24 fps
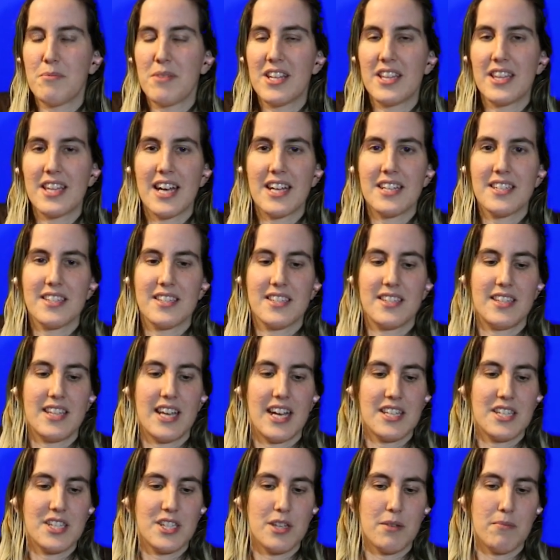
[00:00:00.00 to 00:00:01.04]
I mean, that's
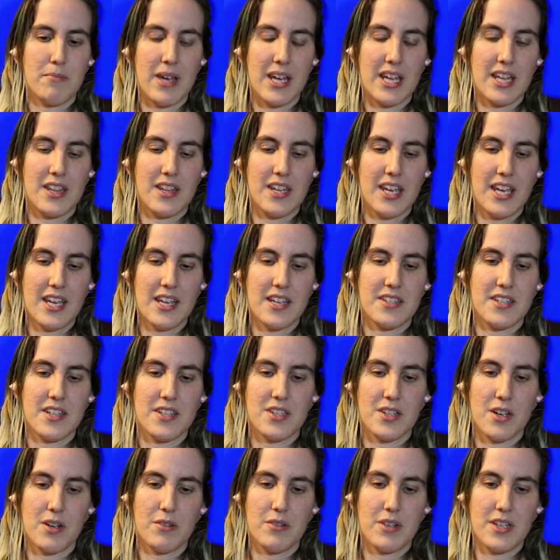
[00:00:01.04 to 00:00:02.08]
the main thing, is
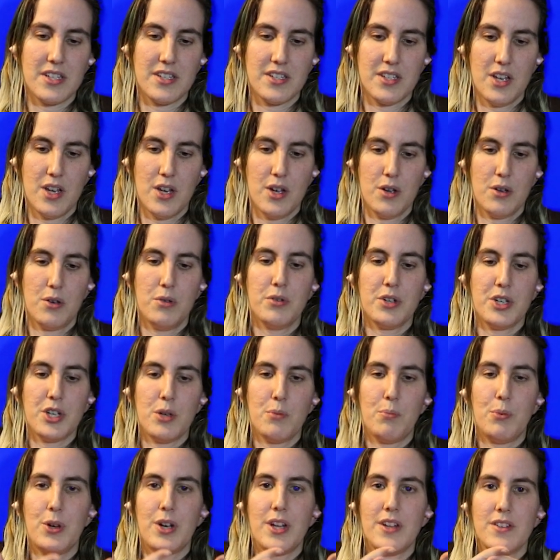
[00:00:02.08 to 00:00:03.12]
it's always, who are
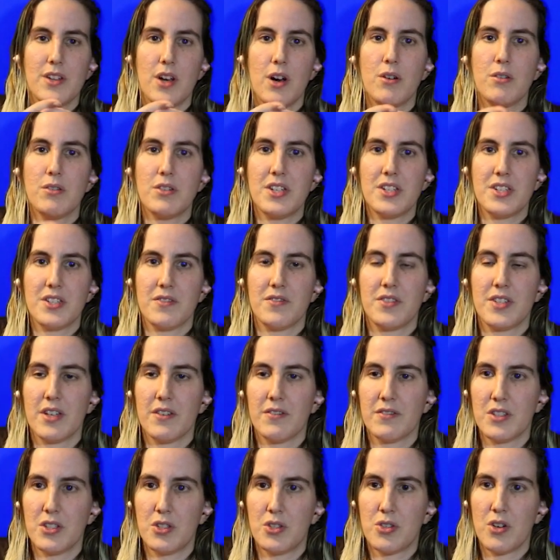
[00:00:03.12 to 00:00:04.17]
you putting the onus of
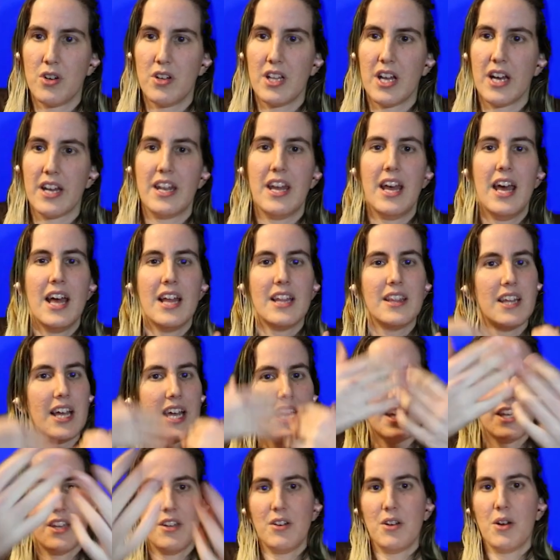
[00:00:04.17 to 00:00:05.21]
self-control on?
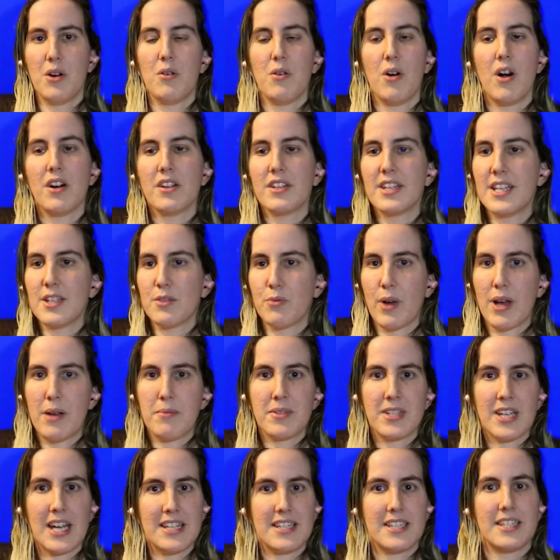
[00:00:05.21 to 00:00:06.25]
Like, all these
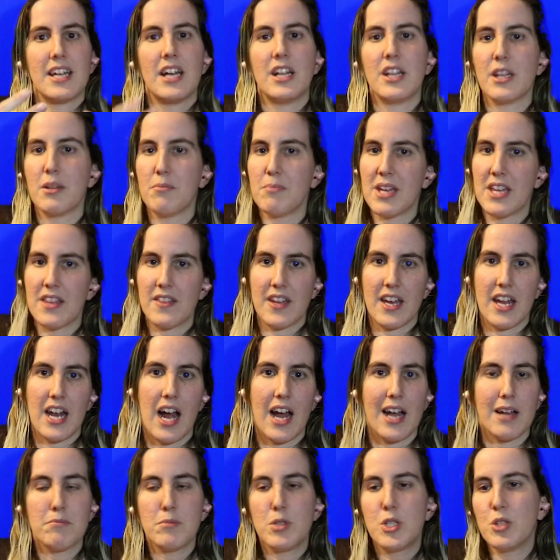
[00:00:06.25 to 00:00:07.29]
websites telling me that
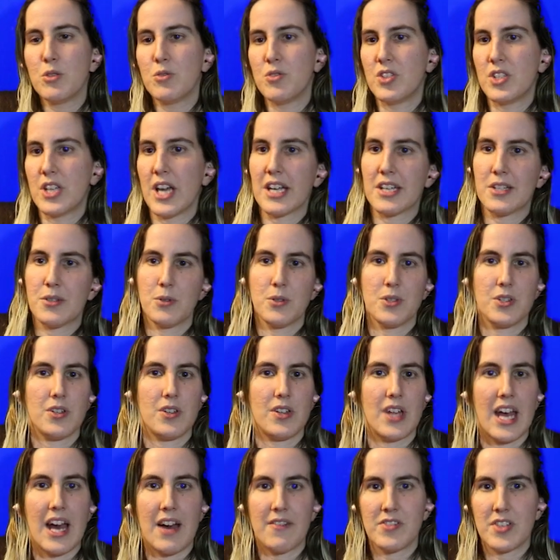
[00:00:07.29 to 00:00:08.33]
I'm too sexual
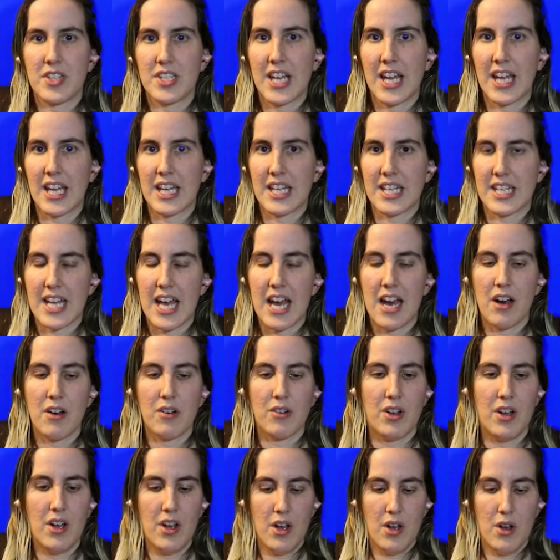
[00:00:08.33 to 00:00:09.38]
so they have to take it
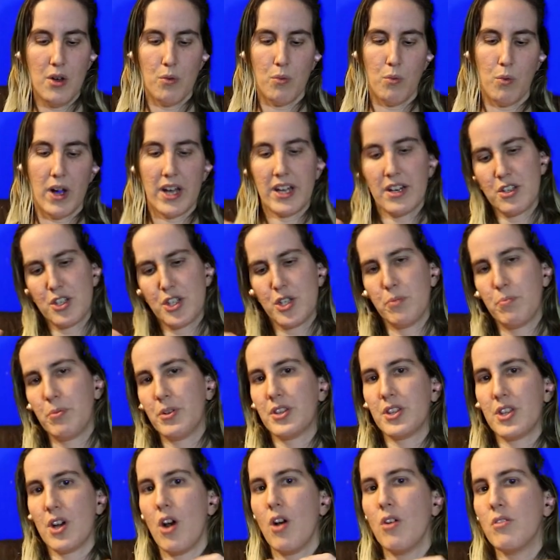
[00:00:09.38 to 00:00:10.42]
down. Why don't you
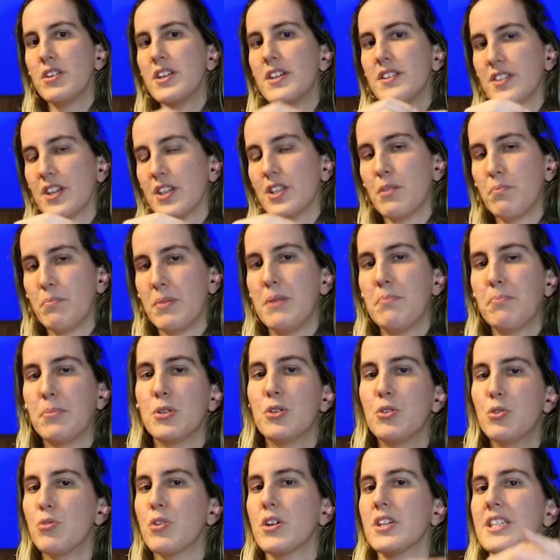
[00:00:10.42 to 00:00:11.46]
put the onus on the
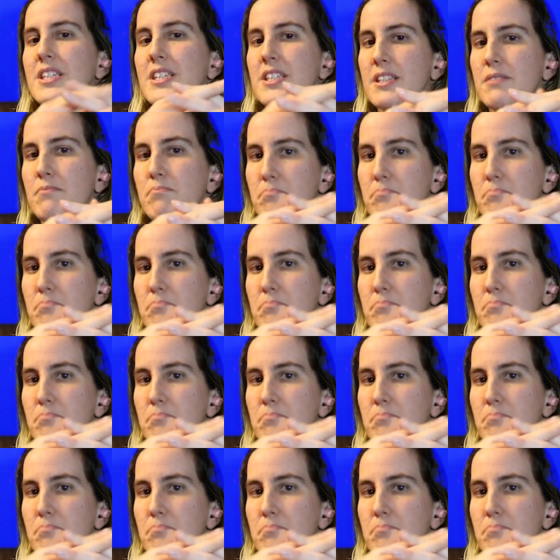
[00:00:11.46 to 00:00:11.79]
people who are